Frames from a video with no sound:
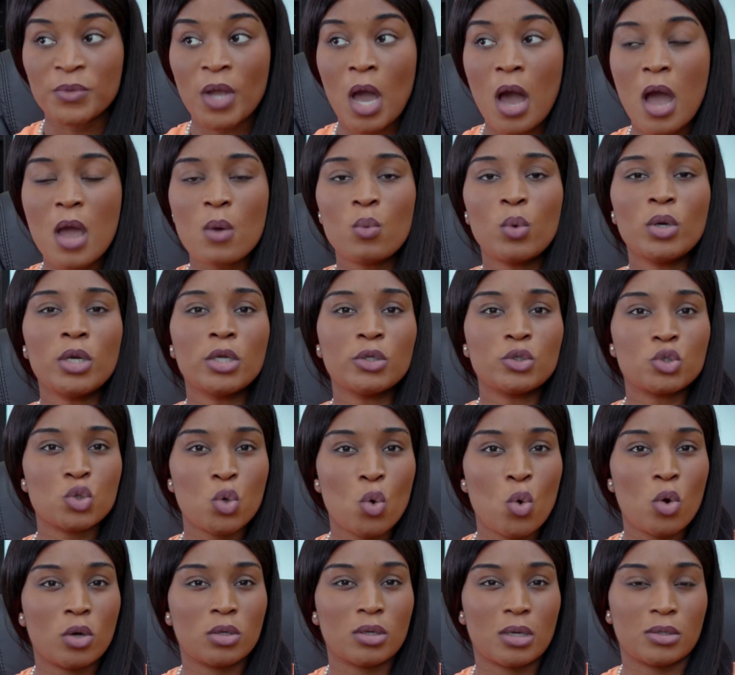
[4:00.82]
I want to
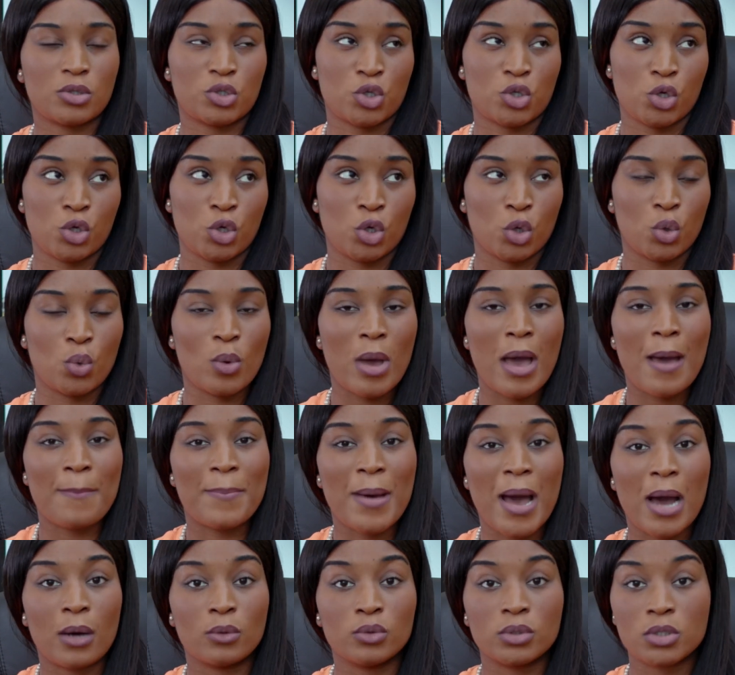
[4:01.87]
talk to you
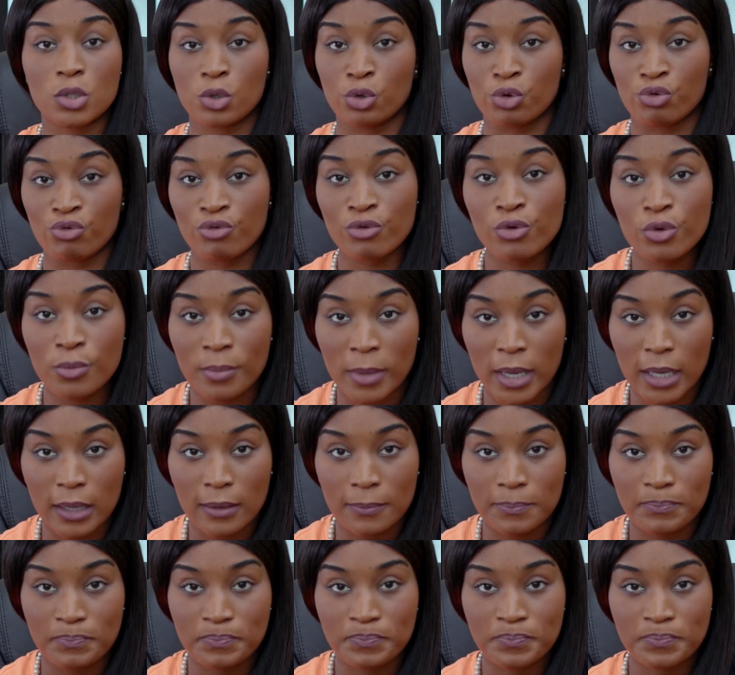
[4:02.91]
about grooming.